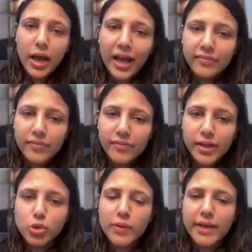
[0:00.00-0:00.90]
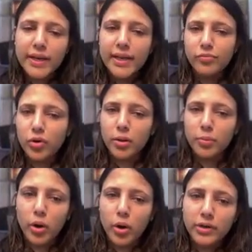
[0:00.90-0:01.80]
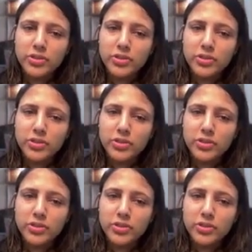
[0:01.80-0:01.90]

And we usually aim for a model